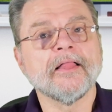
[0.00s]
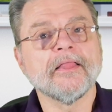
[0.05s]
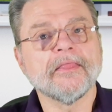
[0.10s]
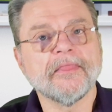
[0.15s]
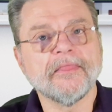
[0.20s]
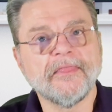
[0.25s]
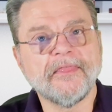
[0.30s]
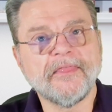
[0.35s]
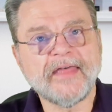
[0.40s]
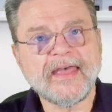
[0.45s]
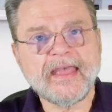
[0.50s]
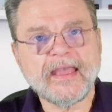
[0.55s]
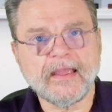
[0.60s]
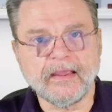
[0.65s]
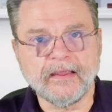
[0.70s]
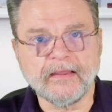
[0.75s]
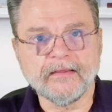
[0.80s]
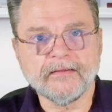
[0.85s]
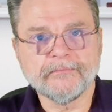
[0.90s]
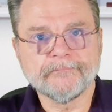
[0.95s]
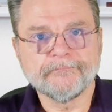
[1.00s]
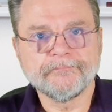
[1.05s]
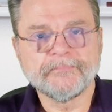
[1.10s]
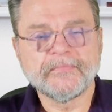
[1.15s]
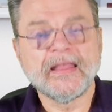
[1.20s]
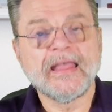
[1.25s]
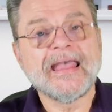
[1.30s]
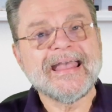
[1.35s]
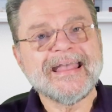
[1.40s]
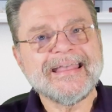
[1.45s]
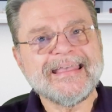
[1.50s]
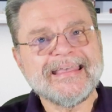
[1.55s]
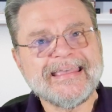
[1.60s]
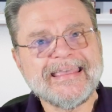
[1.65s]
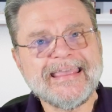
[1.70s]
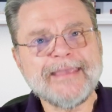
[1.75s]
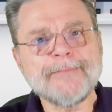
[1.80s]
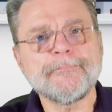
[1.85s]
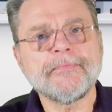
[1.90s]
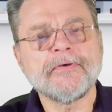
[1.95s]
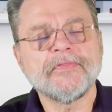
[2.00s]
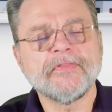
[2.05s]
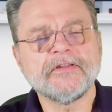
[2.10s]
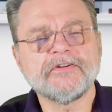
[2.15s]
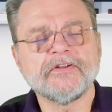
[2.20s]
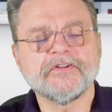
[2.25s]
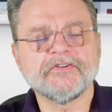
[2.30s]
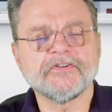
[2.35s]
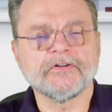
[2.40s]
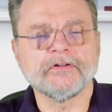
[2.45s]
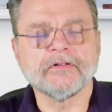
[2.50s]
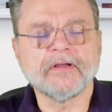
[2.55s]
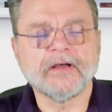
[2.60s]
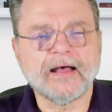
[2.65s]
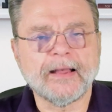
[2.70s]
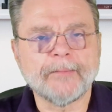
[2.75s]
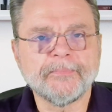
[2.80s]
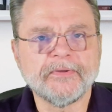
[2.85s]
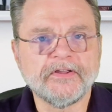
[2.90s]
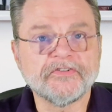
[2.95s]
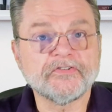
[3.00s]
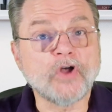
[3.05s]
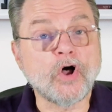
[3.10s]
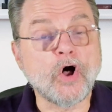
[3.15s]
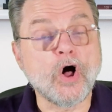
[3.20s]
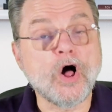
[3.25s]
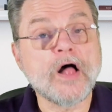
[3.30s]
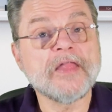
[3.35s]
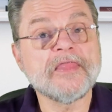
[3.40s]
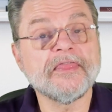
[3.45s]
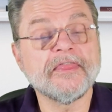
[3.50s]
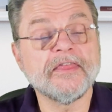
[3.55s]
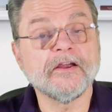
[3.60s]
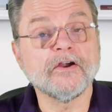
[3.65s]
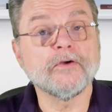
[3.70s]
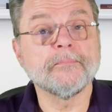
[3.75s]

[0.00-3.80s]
They keep the digital copies on their